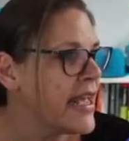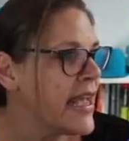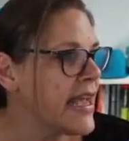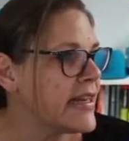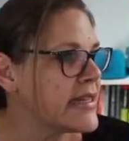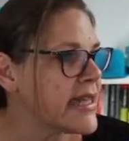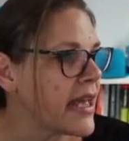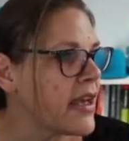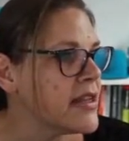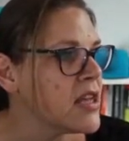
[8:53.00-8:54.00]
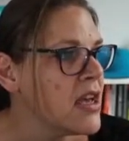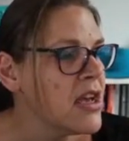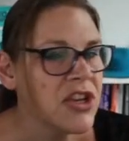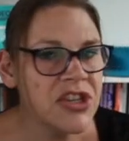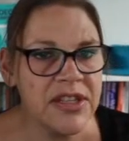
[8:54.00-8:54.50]
in a second.
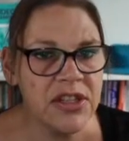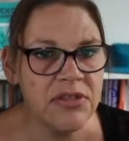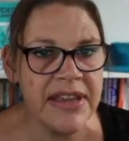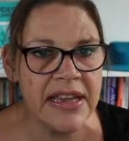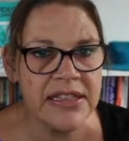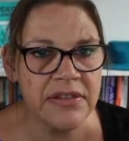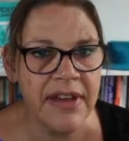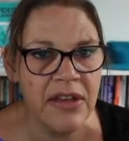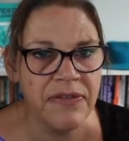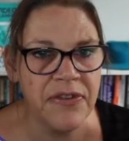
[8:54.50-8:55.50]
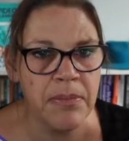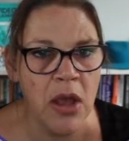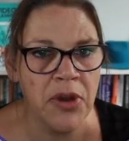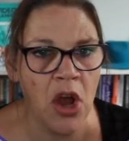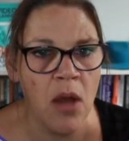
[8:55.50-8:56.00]
Just to reiterate, for the
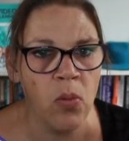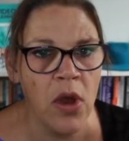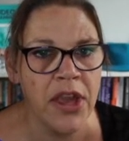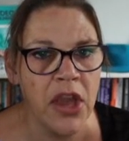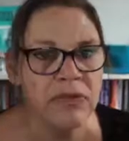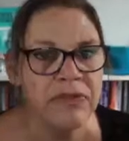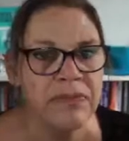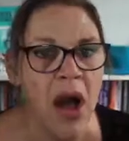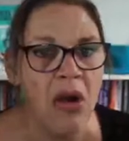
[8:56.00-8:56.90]
moment I'm working on part